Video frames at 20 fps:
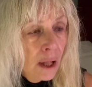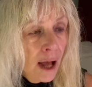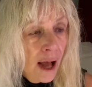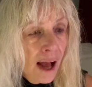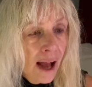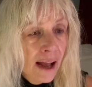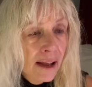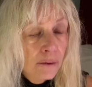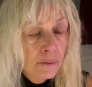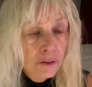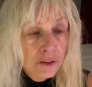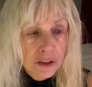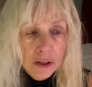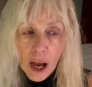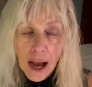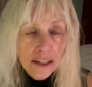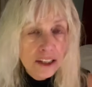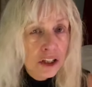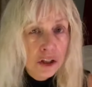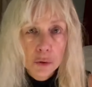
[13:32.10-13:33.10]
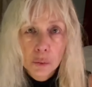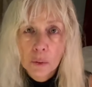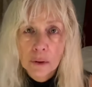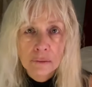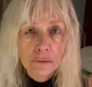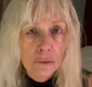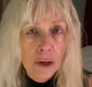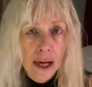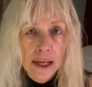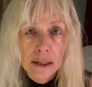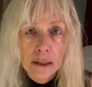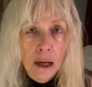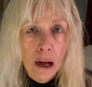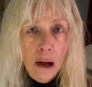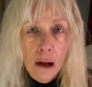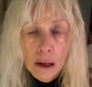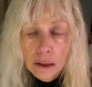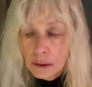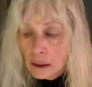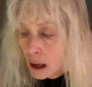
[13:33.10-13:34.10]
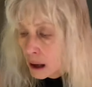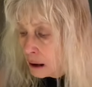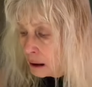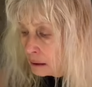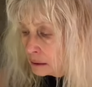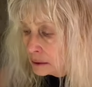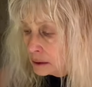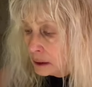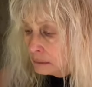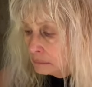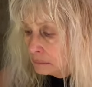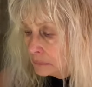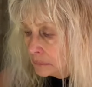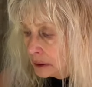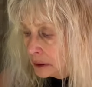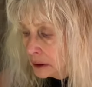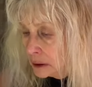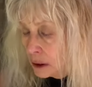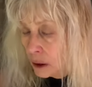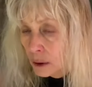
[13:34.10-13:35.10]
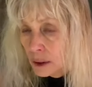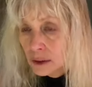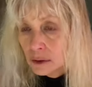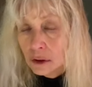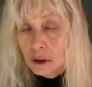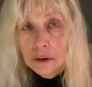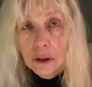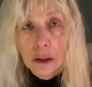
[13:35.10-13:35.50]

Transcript: I, I just went right on, on you know, and looked